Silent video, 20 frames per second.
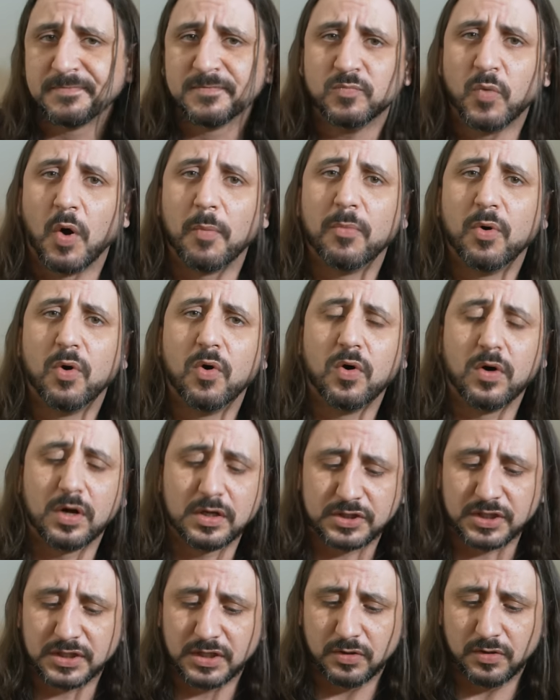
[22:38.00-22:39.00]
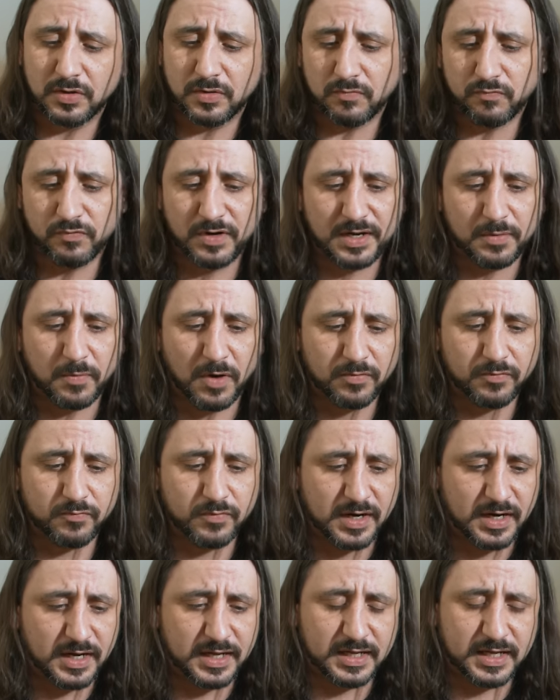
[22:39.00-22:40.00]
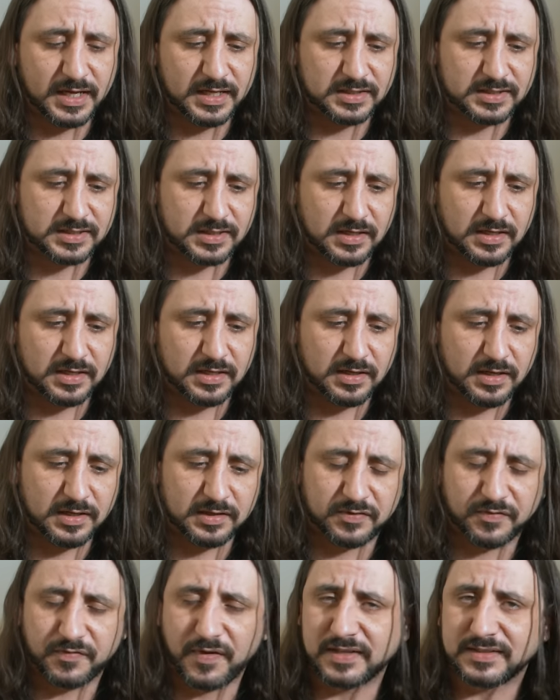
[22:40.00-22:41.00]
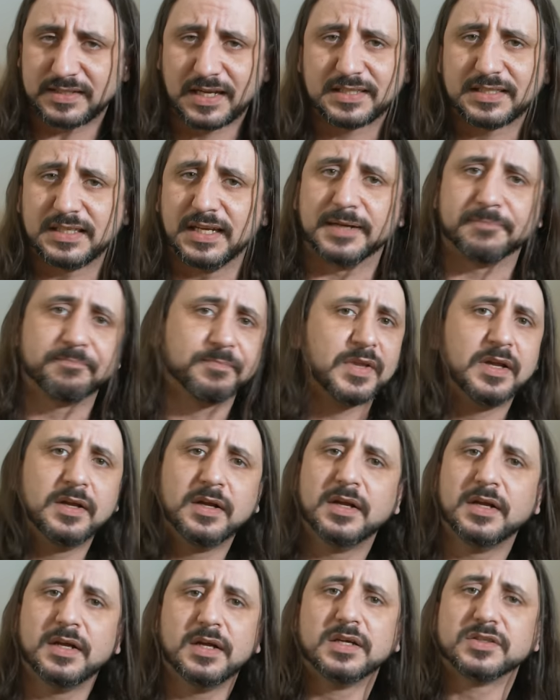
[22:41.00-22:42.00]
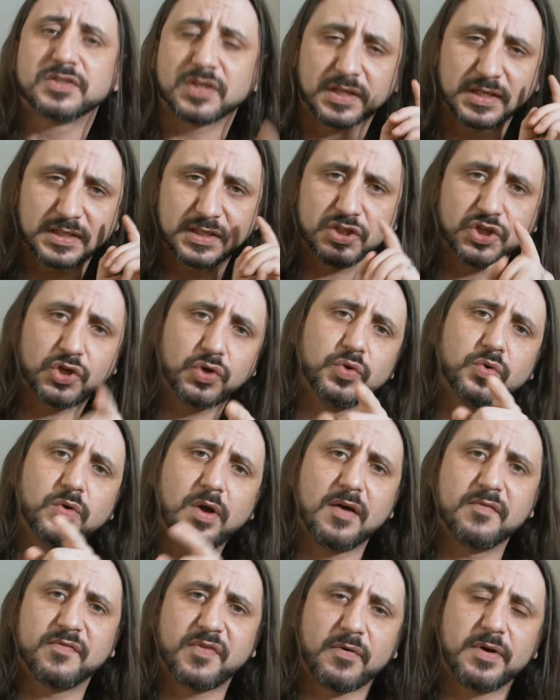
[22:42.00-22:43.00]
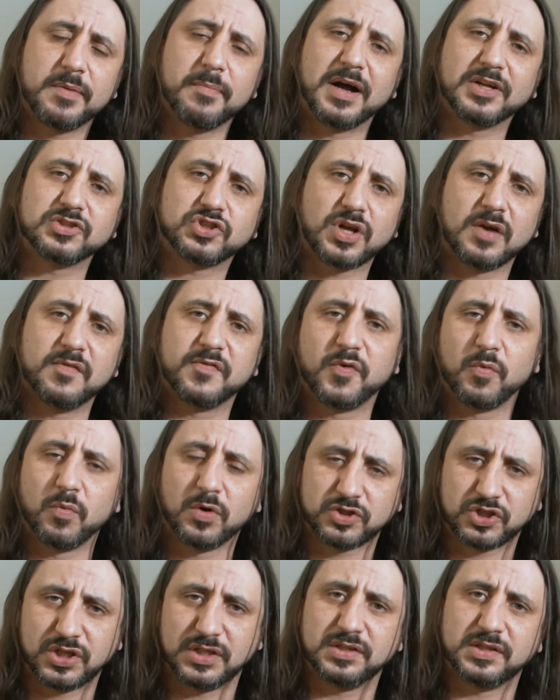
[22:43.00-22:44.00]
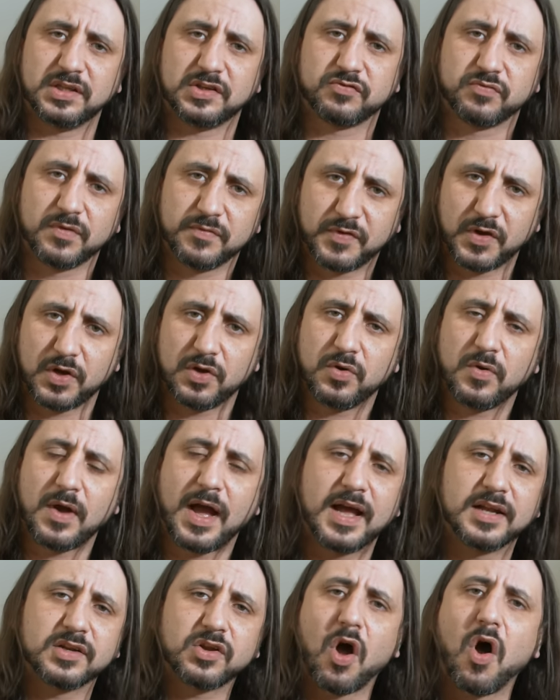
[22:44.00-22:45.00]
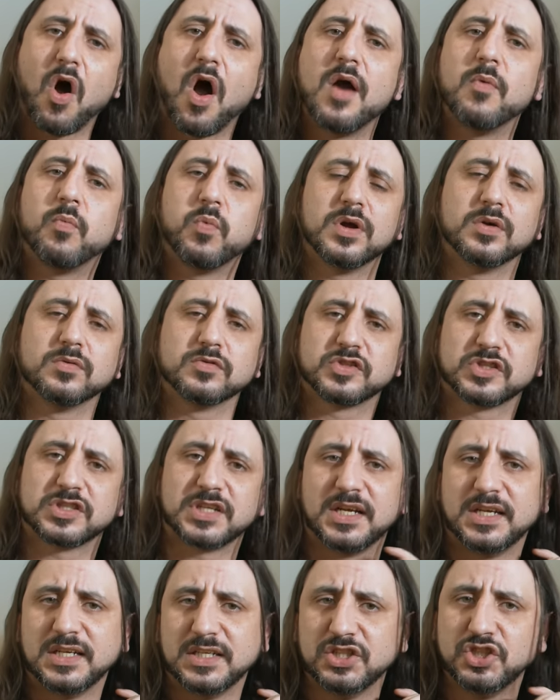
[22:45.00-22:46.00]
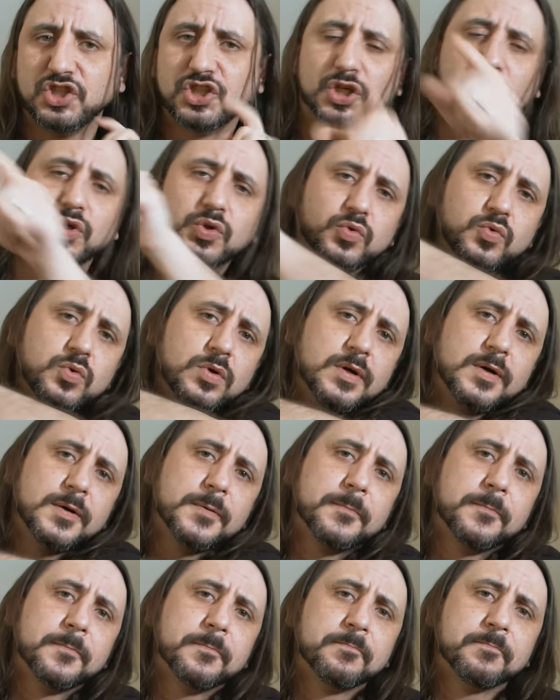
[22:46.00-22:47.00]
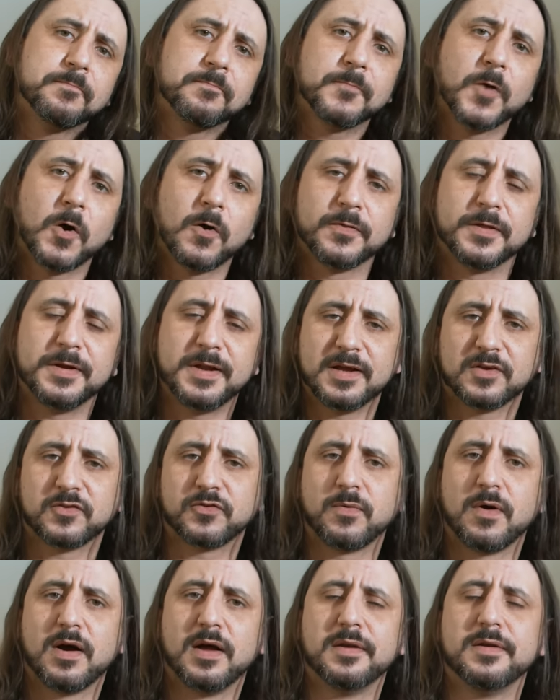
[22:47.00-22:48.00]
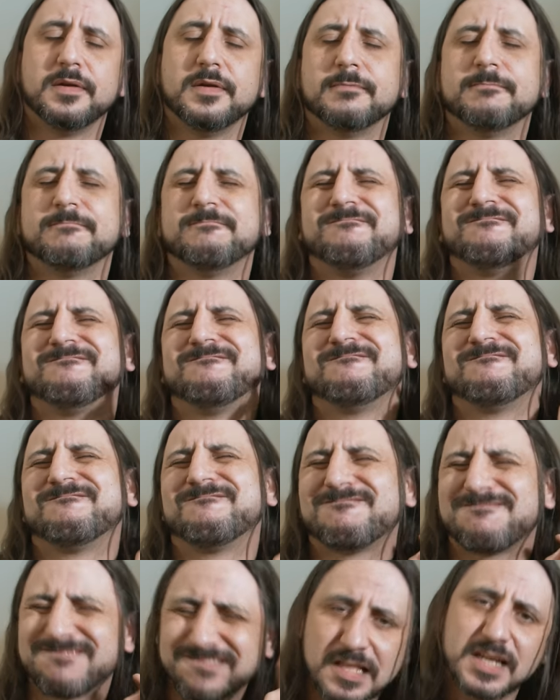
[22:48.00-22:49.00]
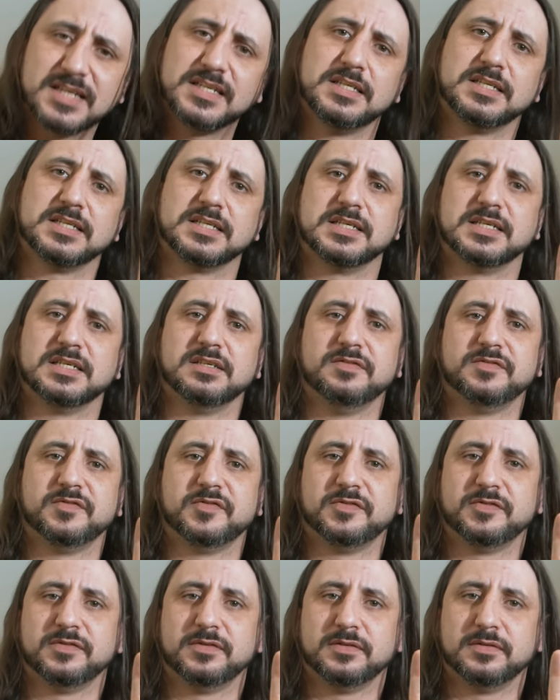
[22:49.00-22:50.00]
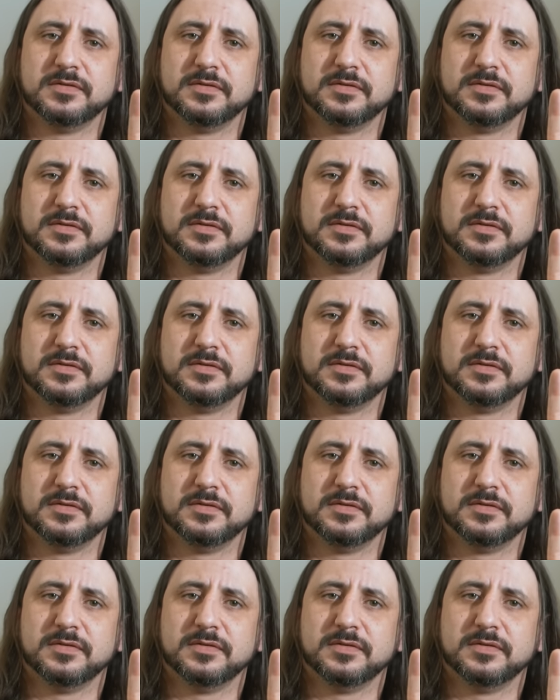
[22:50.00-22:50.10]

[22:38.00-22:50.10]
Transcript: What more do you really want, really? It's fantastic. So thank you very much for watching this review, and I will see you on the next one. Stay safe.